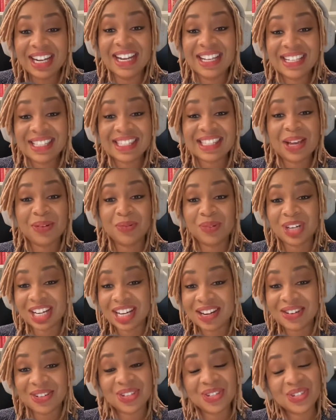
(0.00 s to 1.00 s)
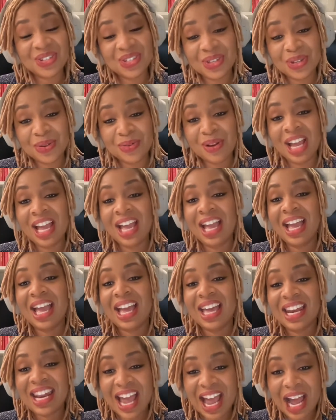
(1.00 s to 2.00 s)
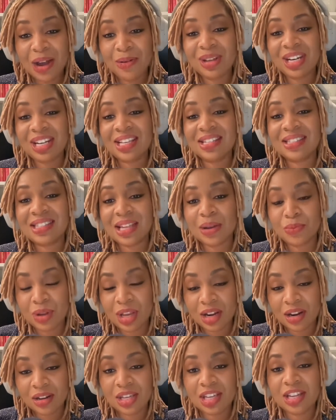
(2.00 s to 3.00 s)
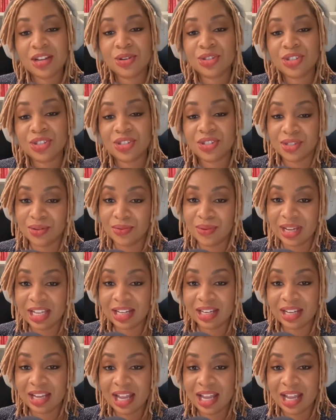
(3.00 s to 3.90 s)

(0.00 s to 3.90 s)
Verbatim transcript: is that we're here to do and how it is that we are here to do it.